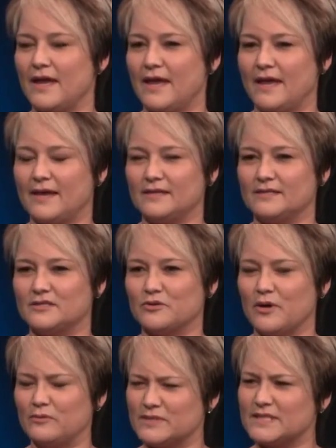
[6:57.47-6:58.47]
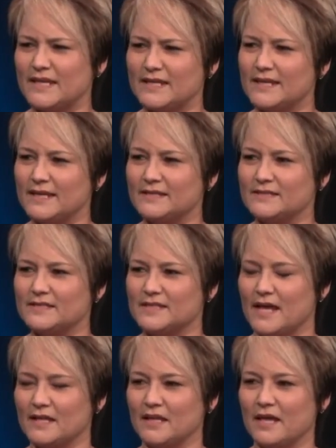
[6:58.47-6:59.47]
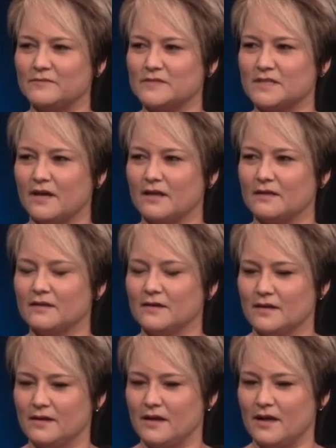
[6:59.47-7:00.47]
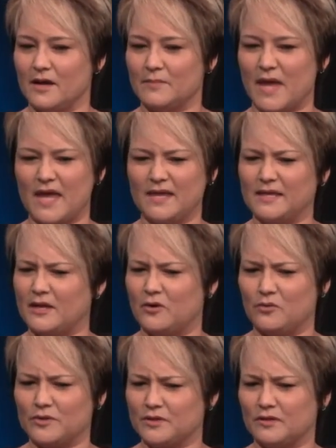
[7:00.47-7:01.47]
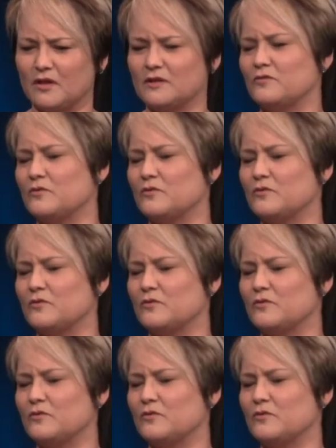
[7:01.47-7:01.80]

And so I was getting into that lifestyle, hanging out with a lot